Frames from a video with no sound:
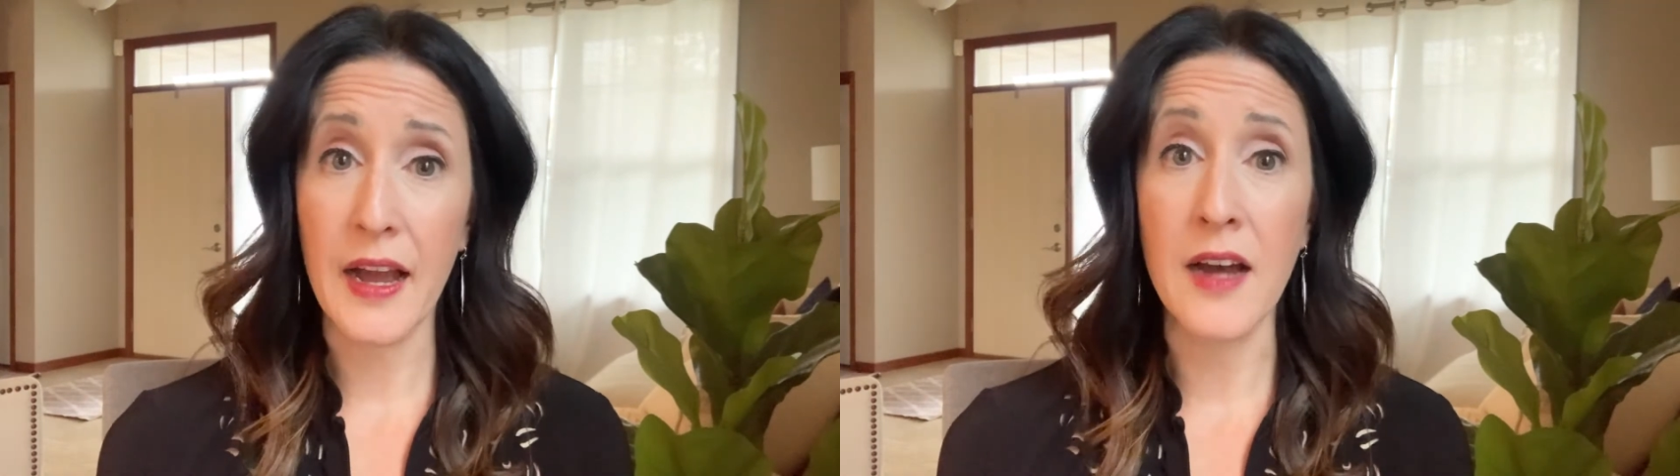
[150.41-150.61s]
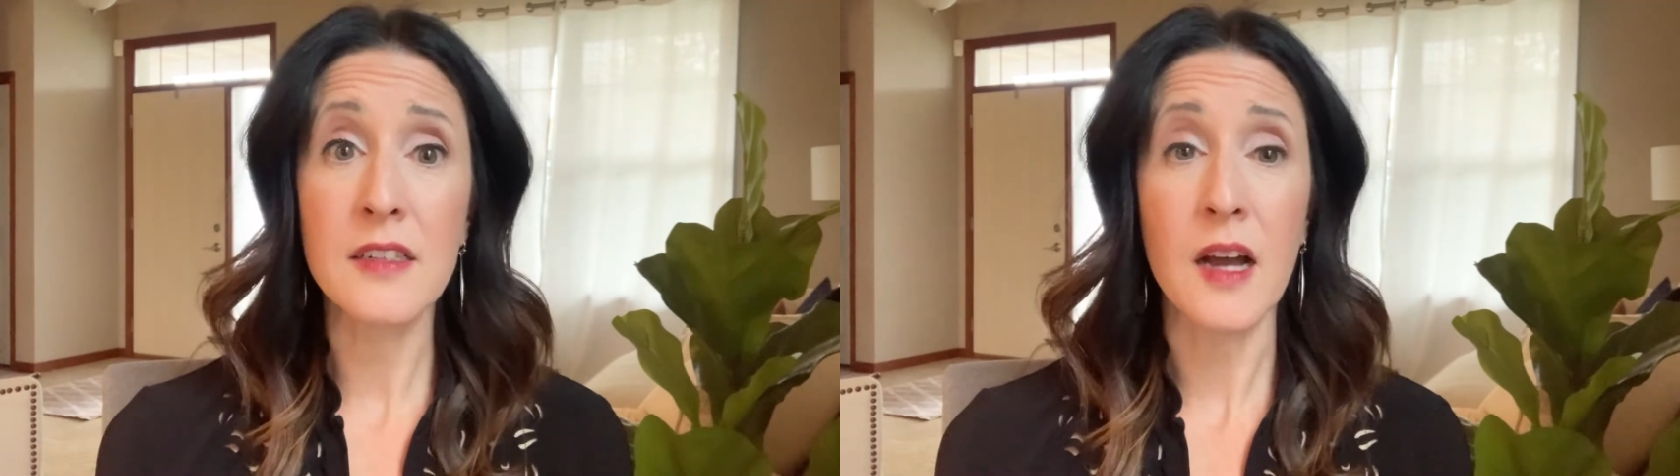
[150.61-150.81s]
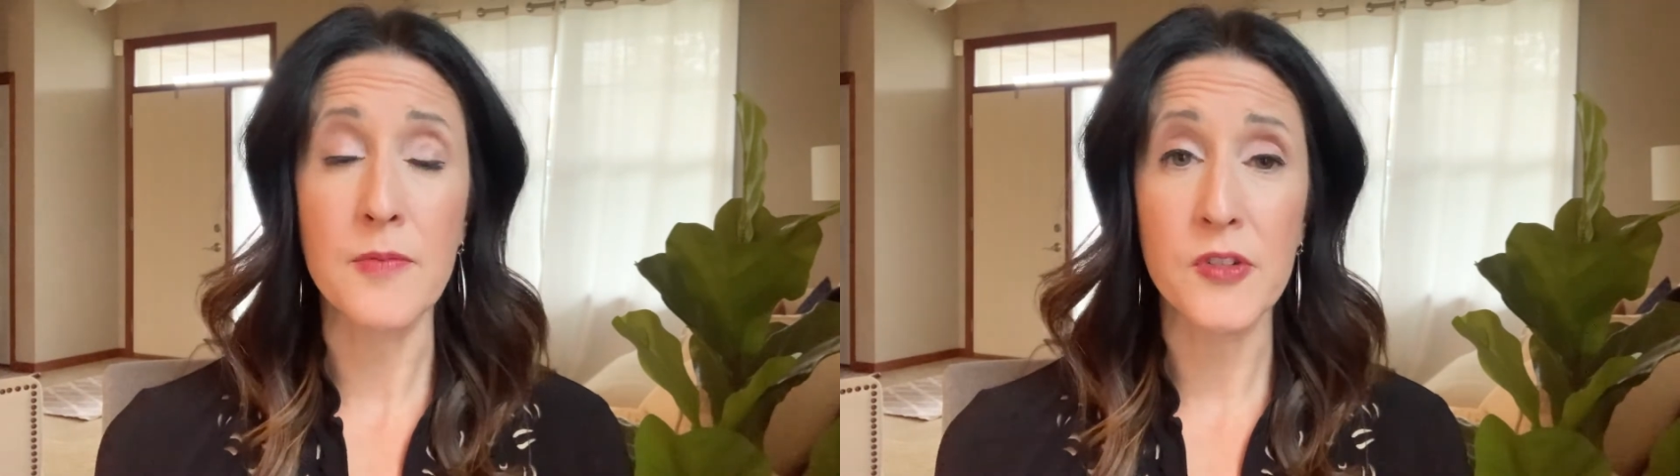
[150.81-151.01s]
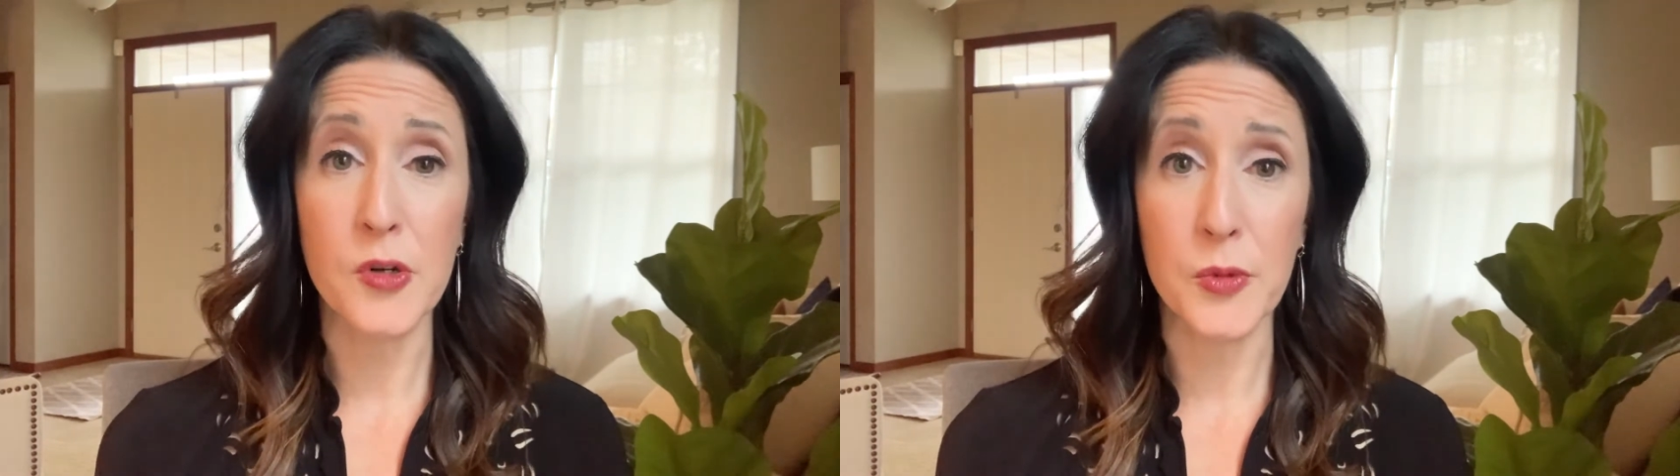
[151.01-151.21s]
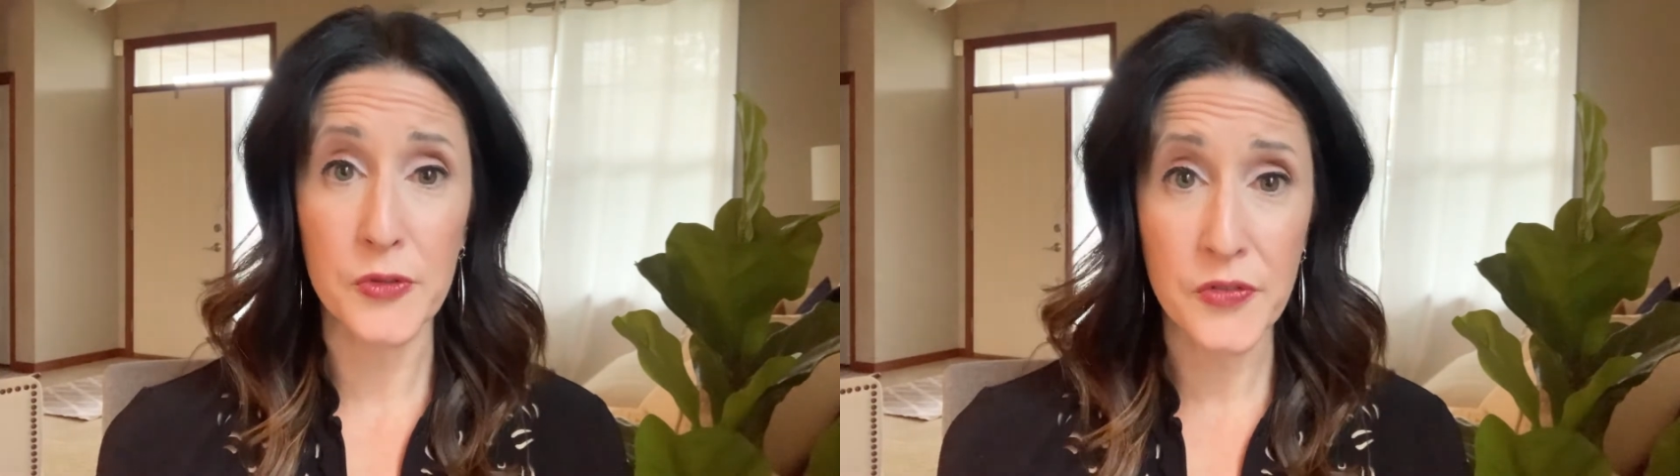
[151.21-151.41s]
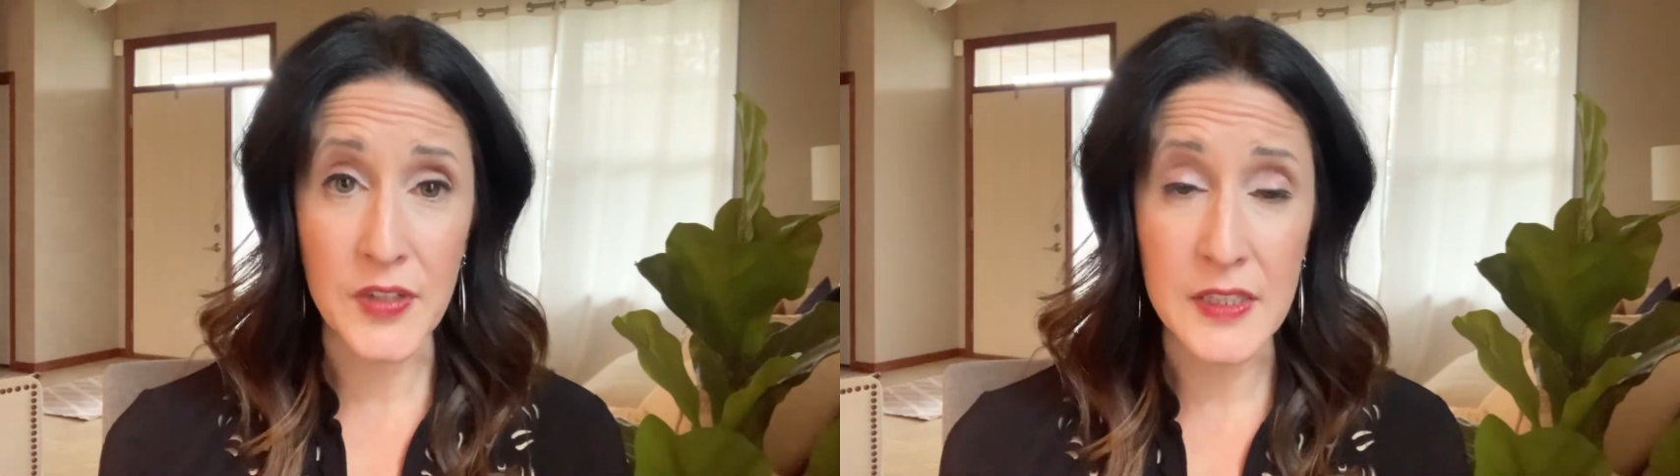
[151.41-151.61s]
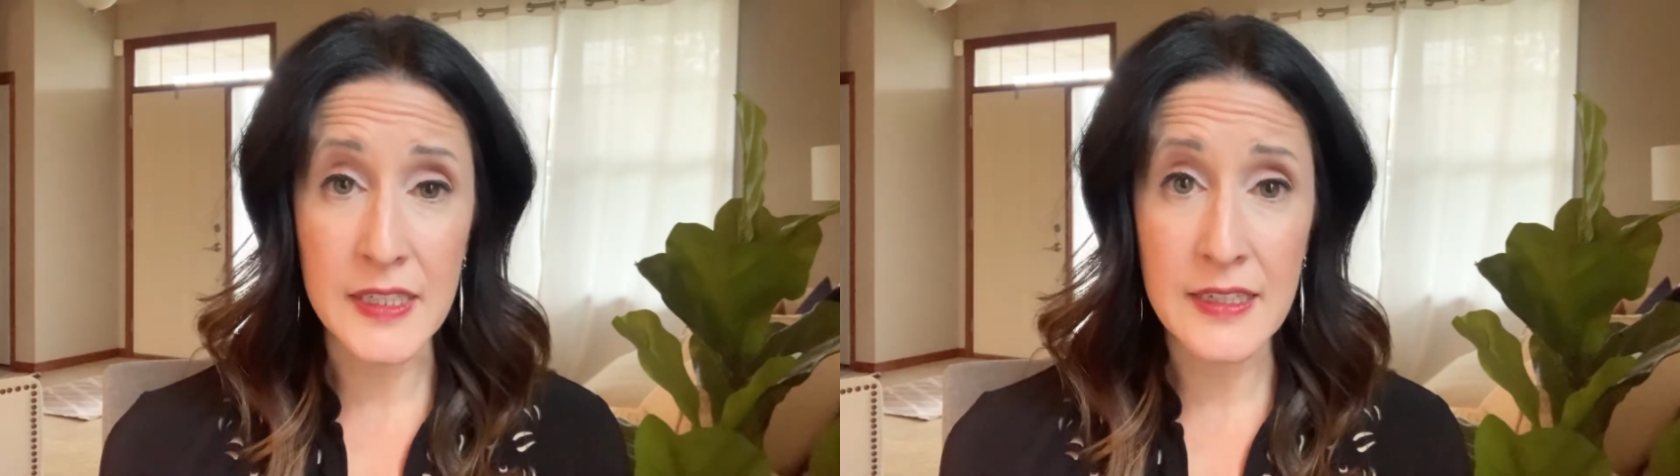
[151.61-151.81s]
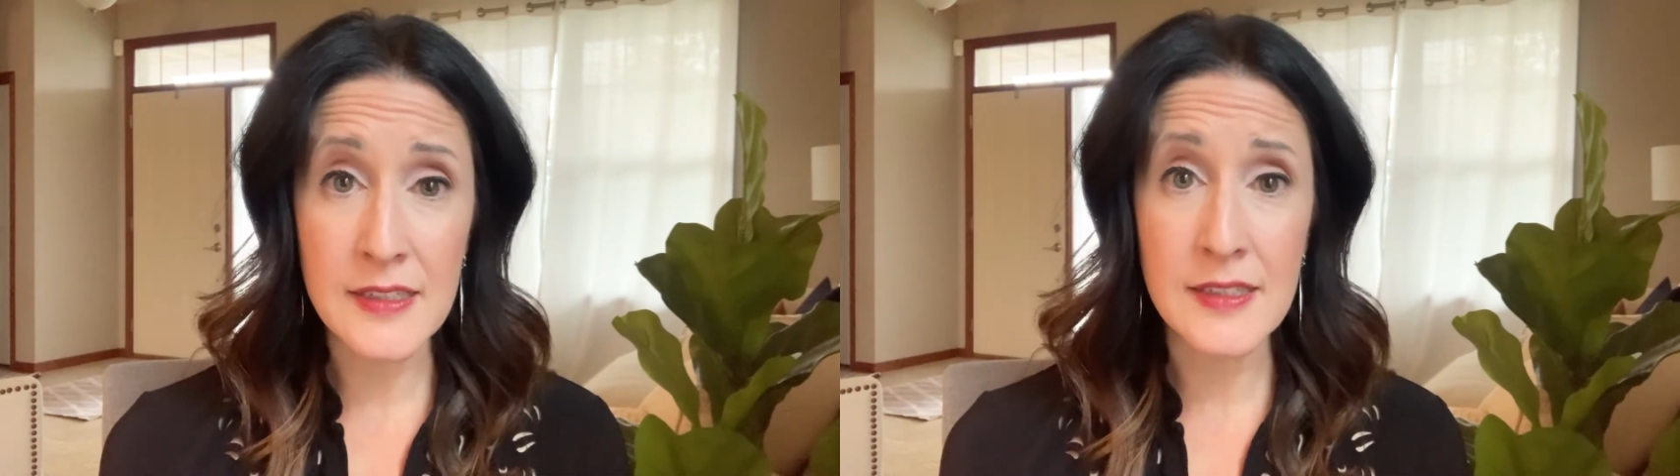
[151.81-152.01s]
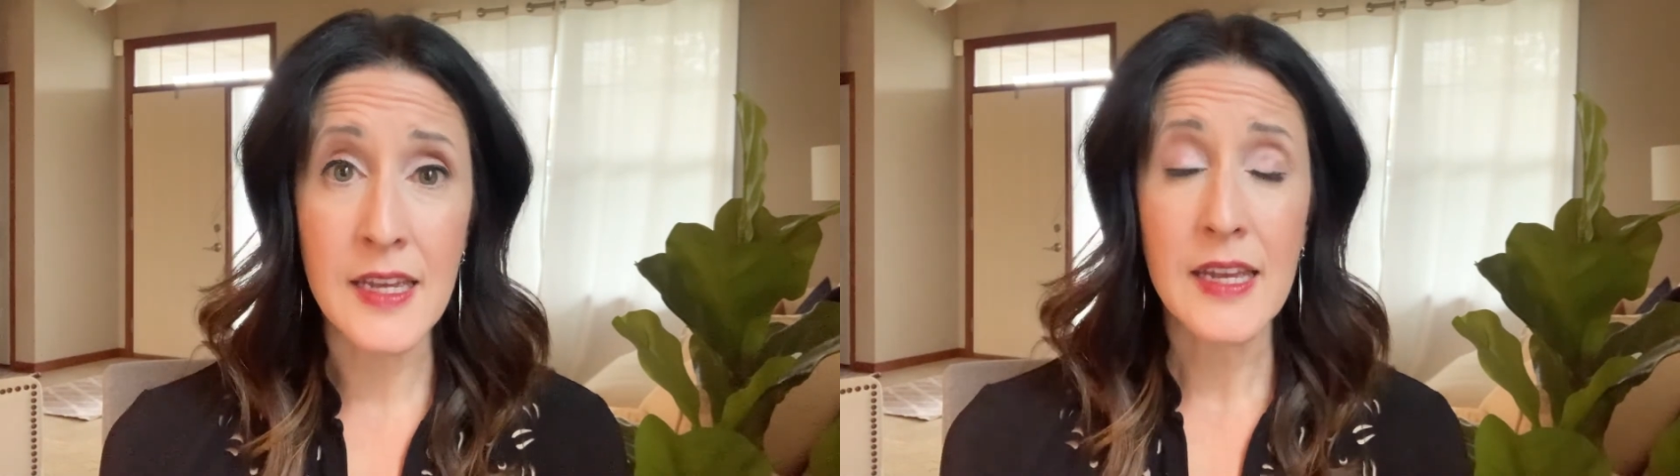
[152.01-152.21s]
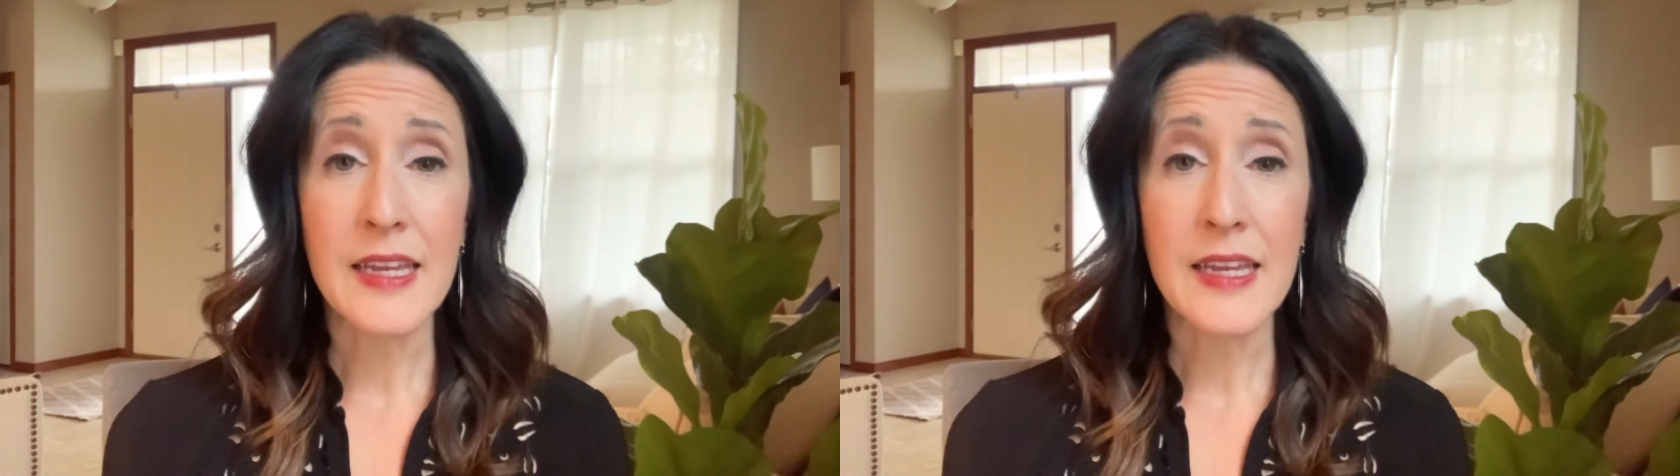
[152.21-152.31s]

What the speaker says: uncomfortable feelings?